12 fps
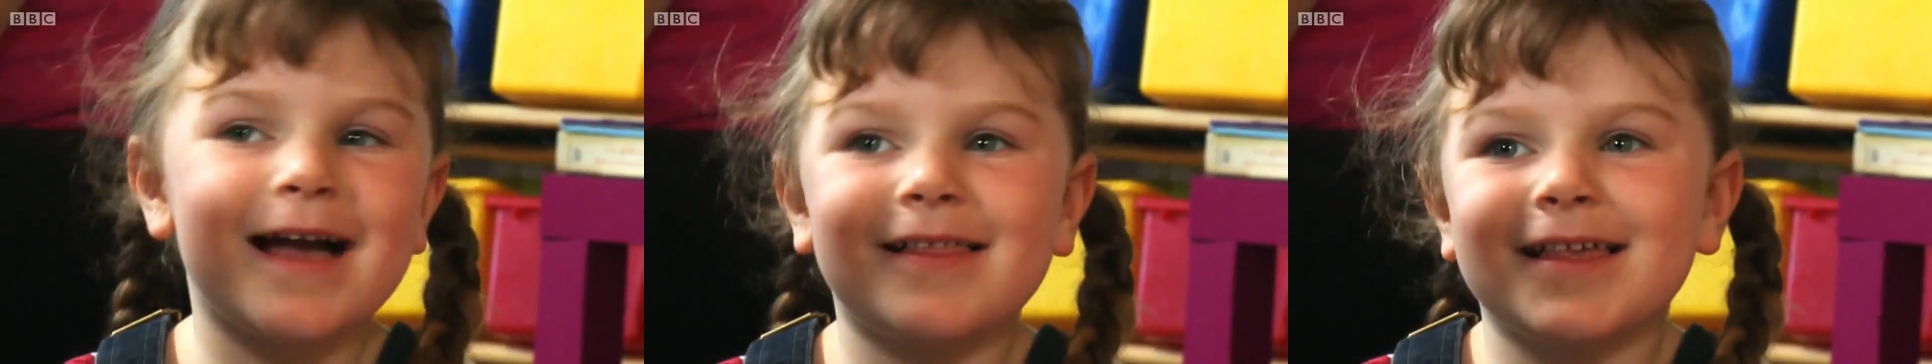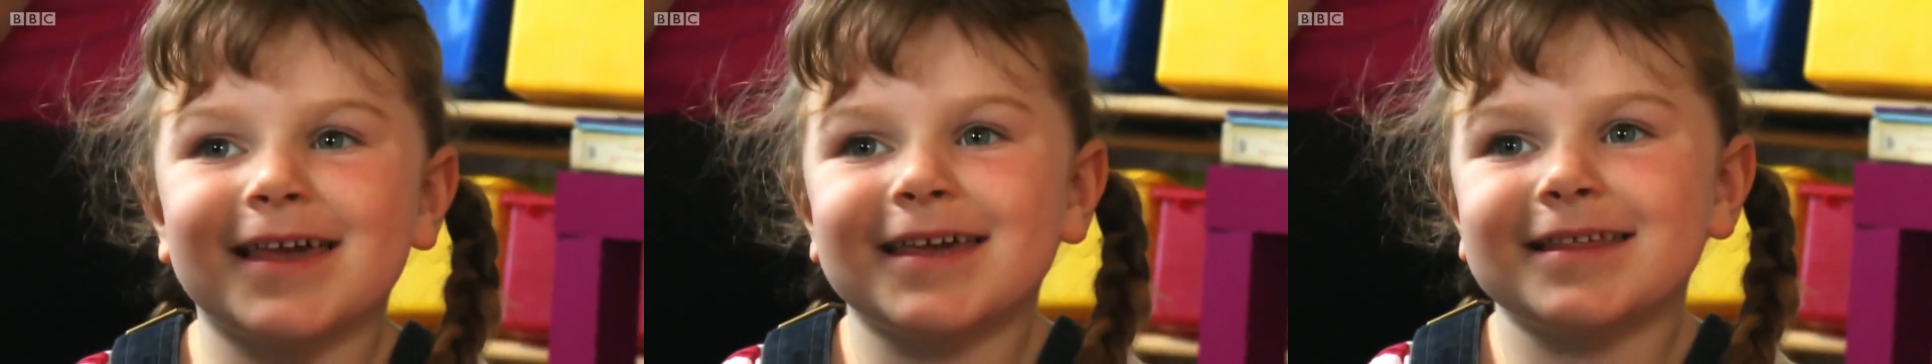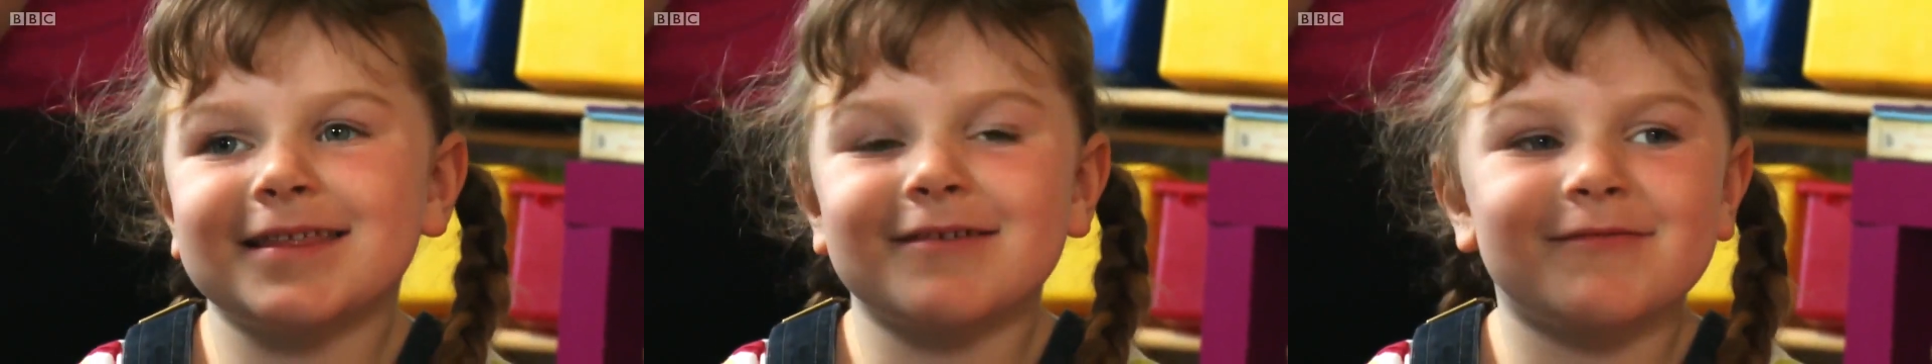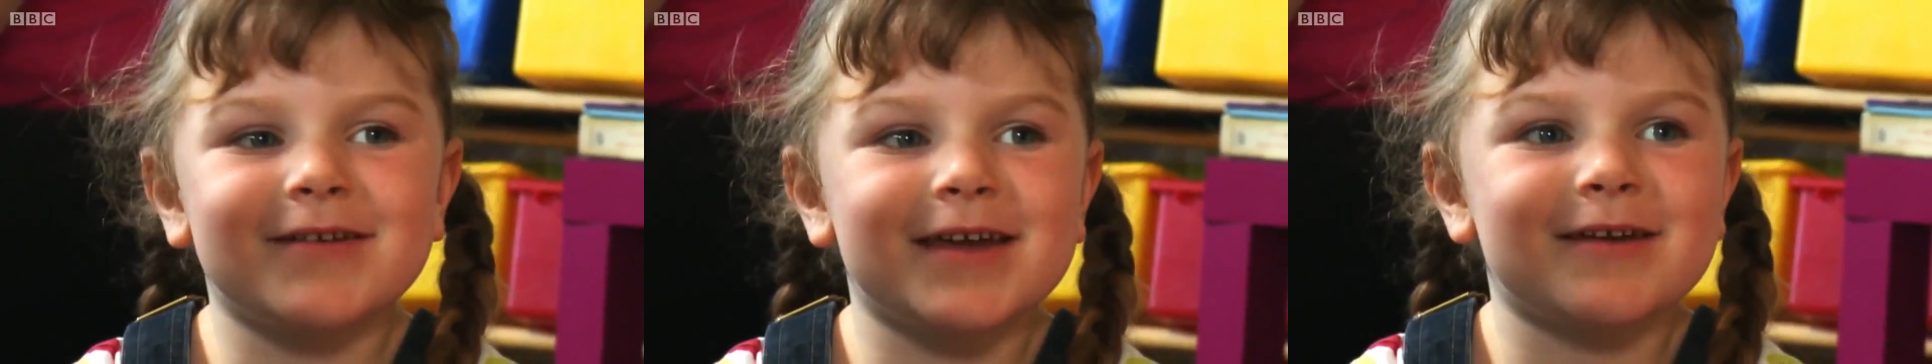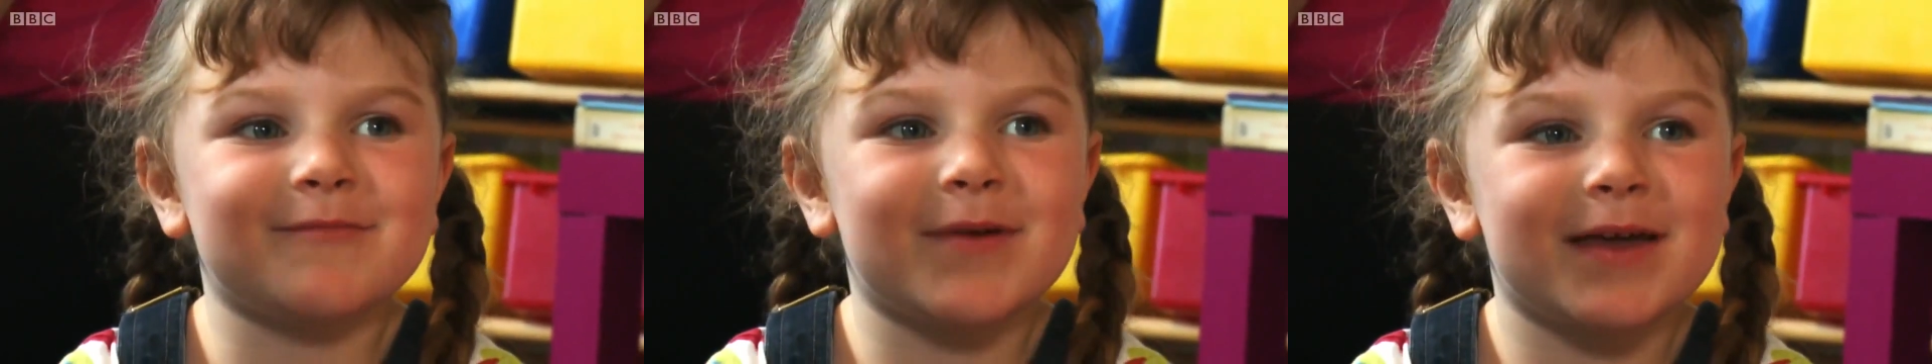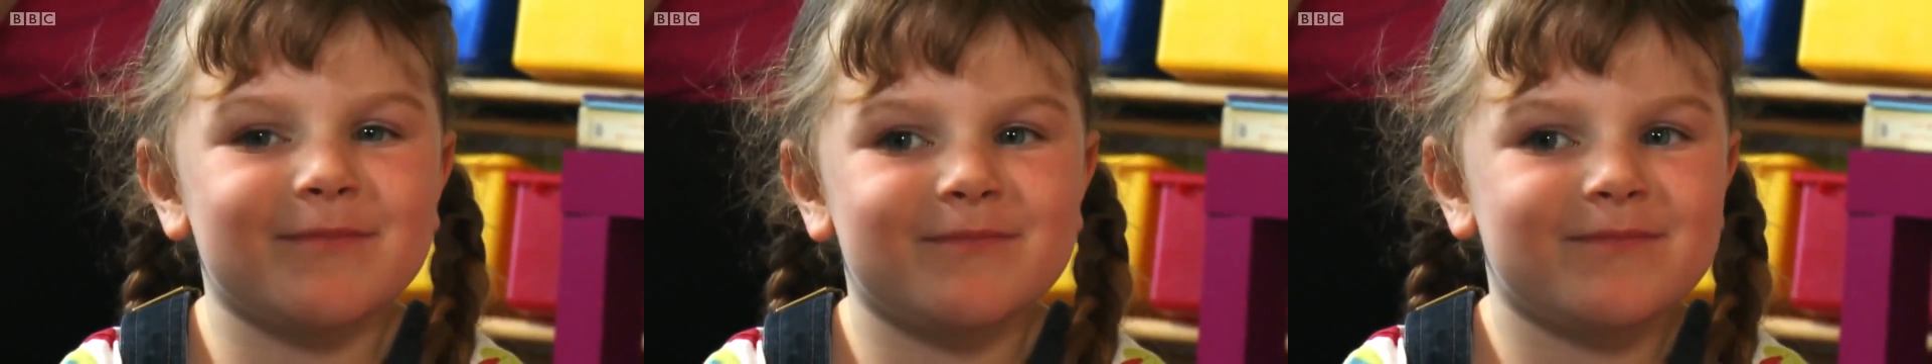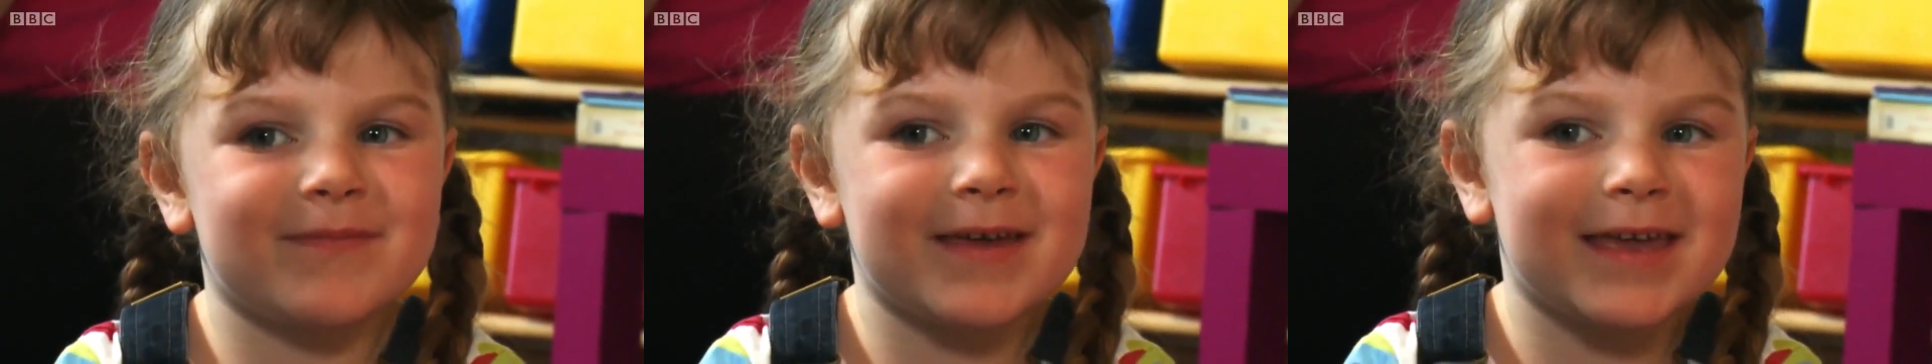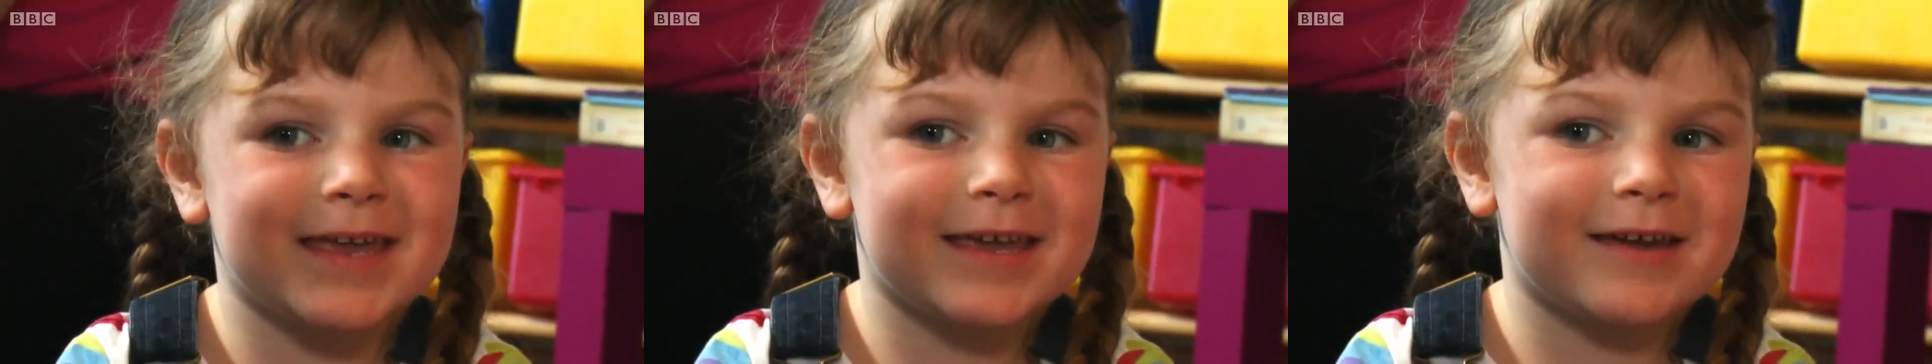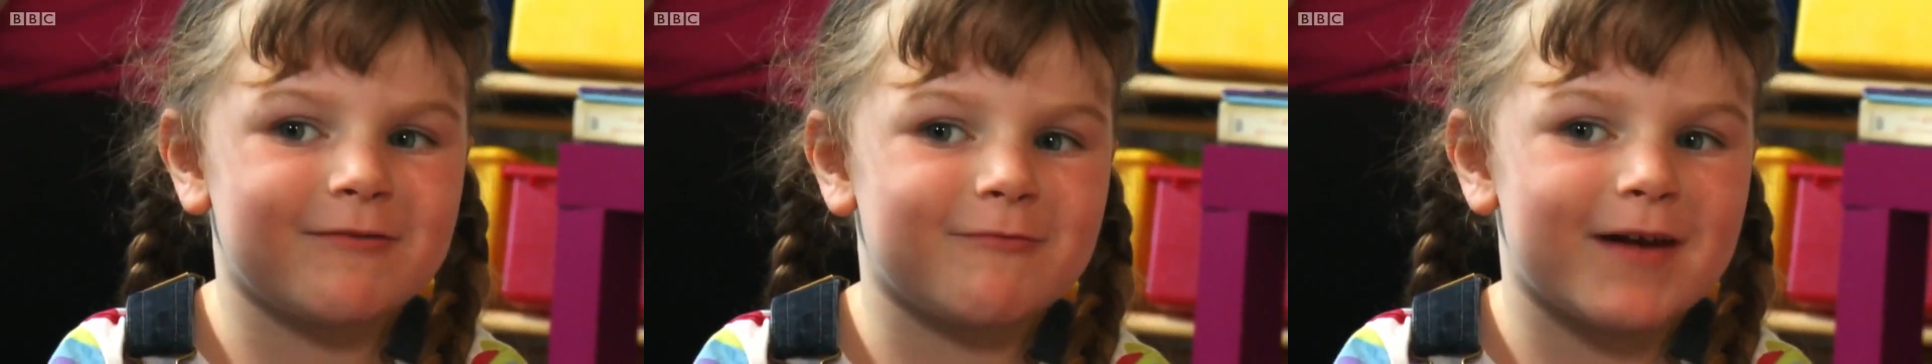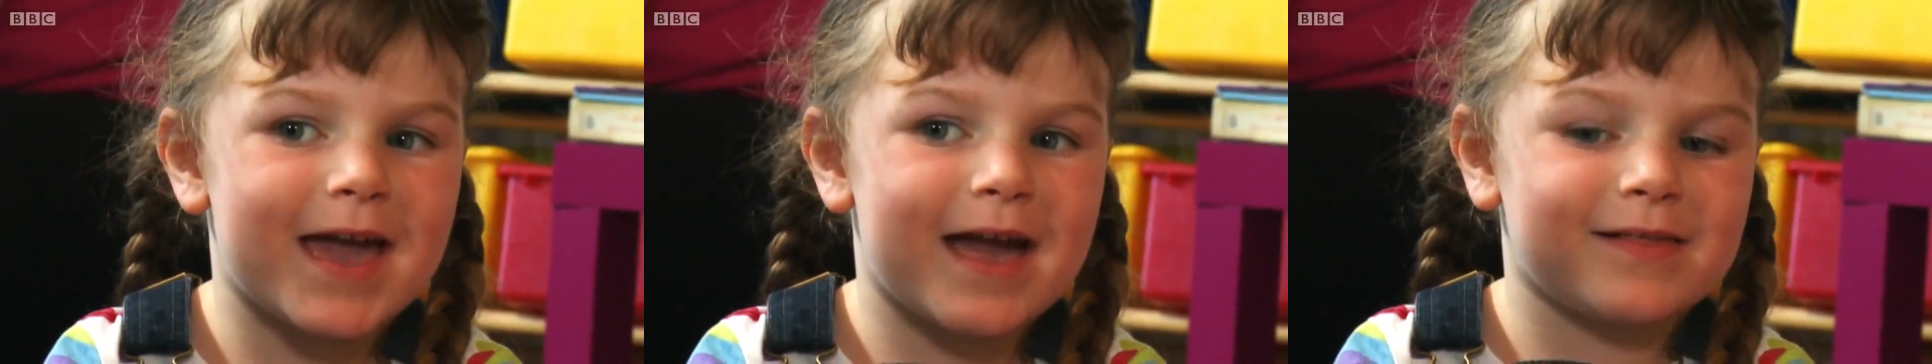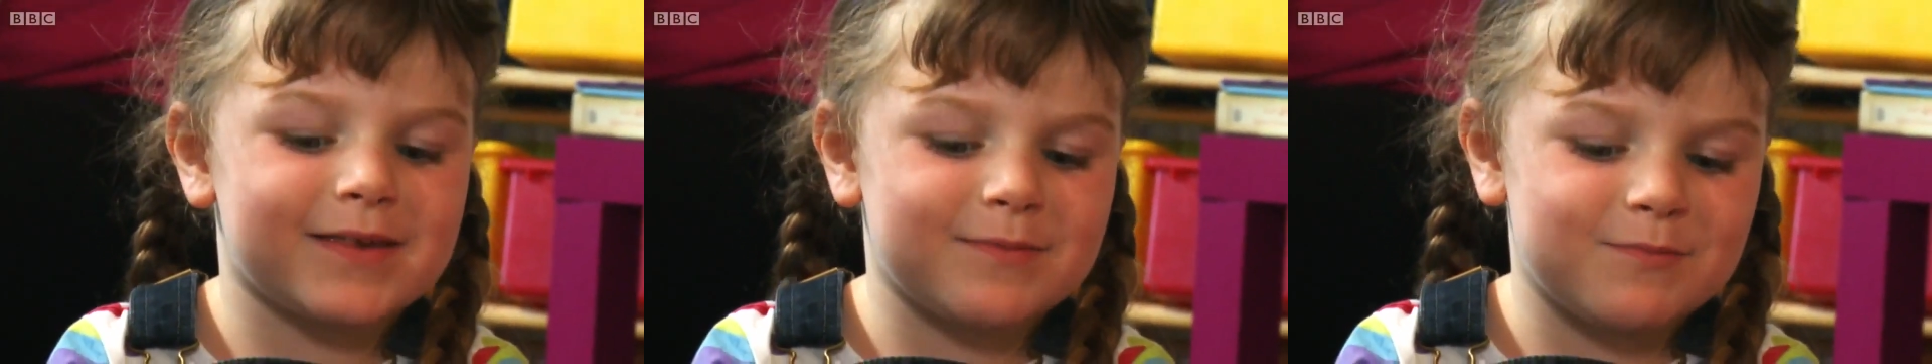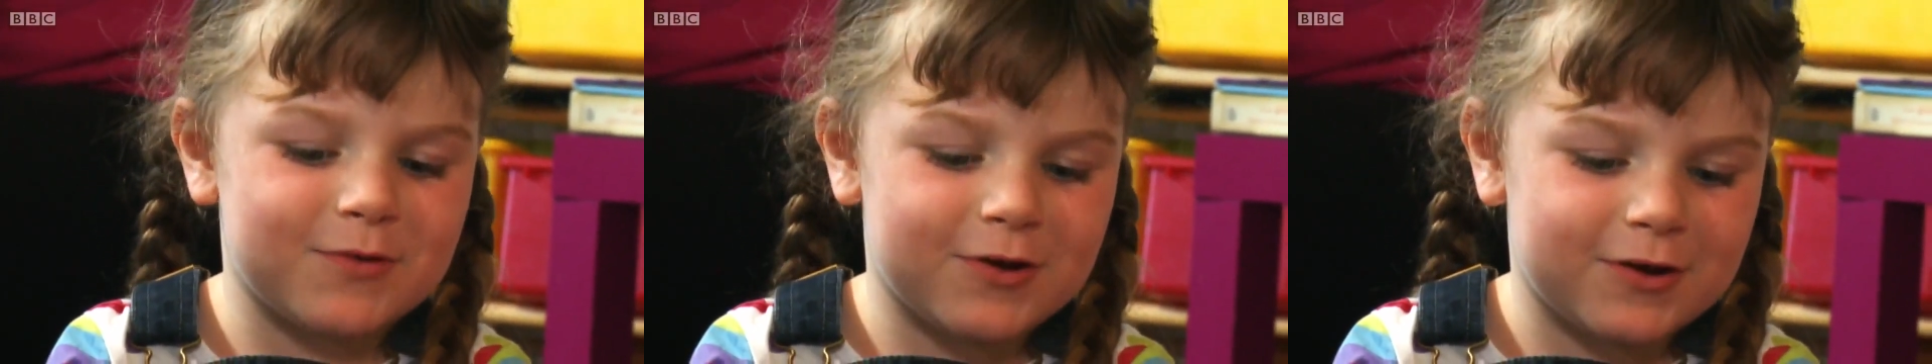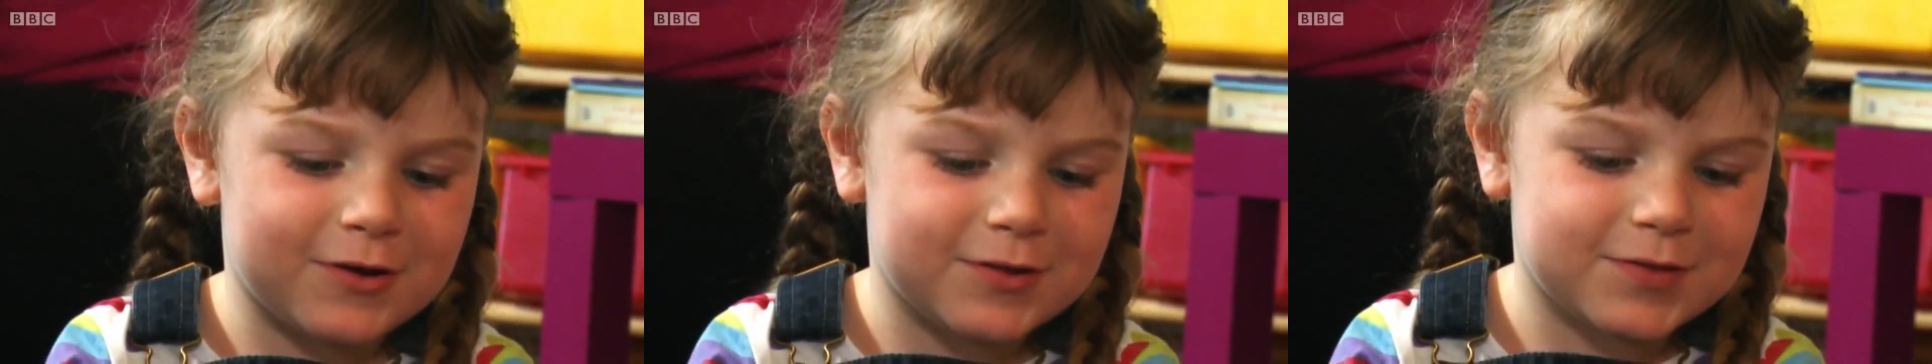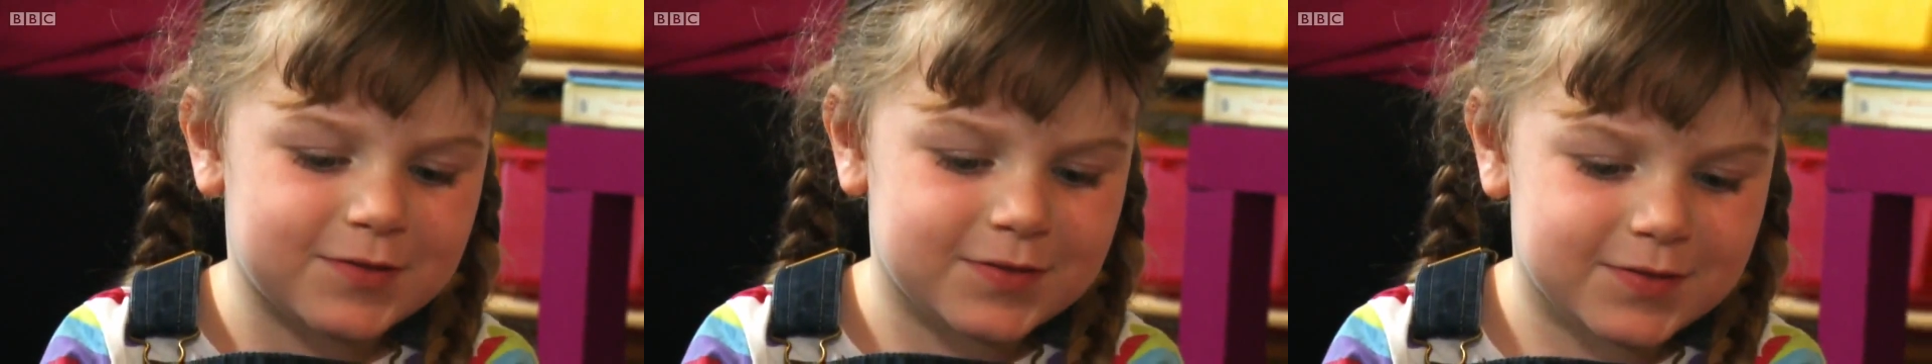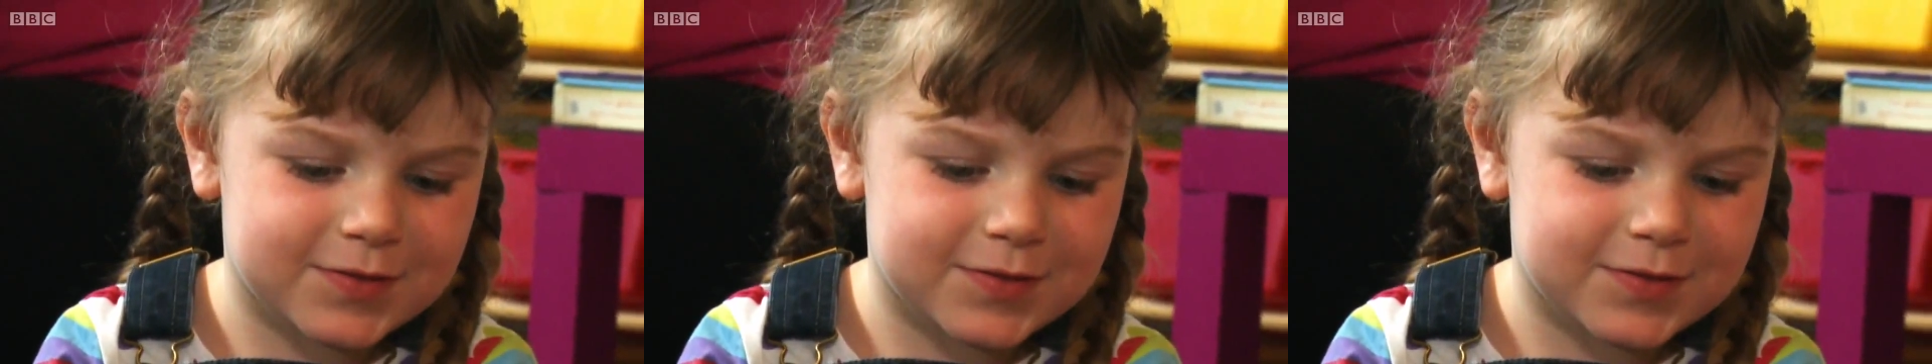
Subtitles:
I like to wear my pink whirly boots.